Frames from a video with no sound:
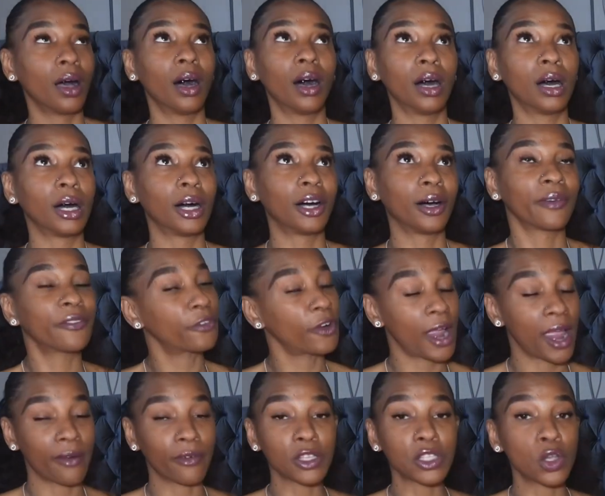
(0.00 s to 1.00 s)
Uh,
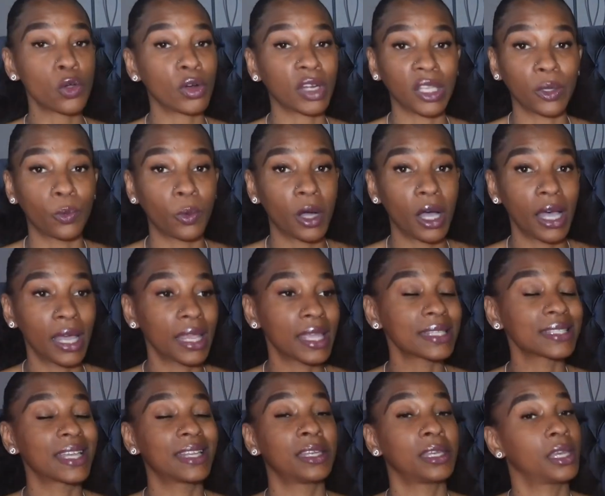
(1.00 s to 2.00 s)
Forever 21
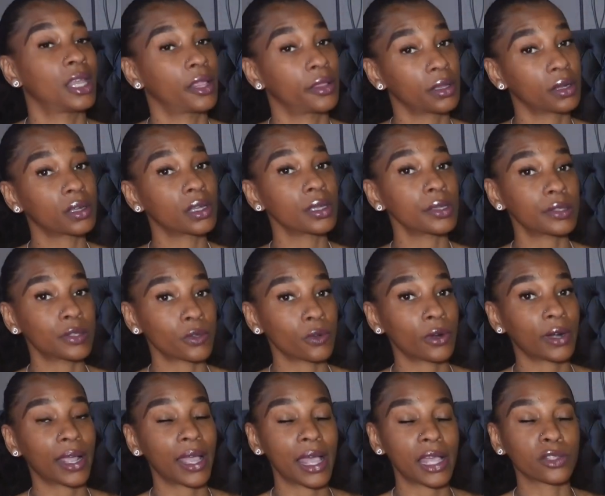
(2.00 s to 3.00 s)
is another good store
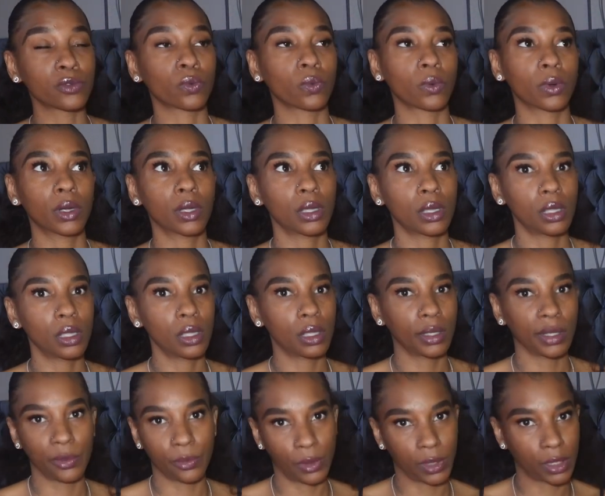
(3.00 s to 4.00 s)
that has
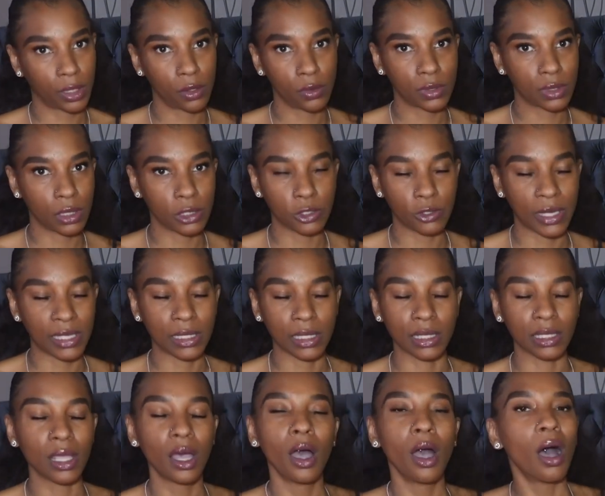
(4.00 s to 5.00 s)
really, really cute
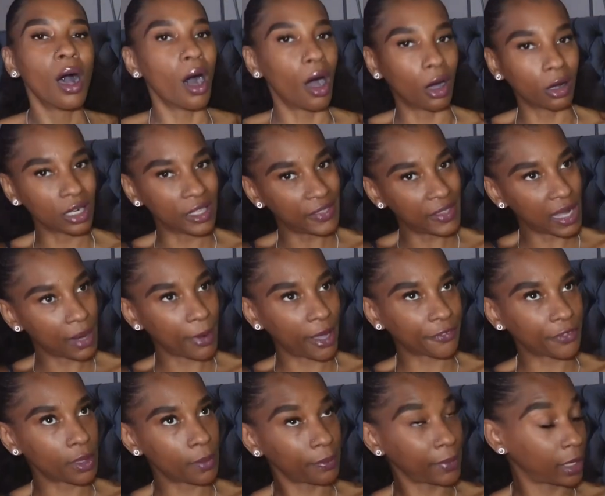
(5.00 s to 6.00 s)
sundresses only thing
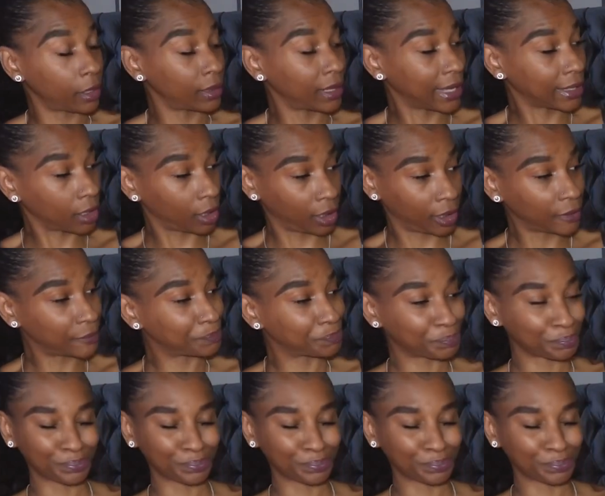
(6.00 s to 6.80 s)
about them i'm not gonna lie y'all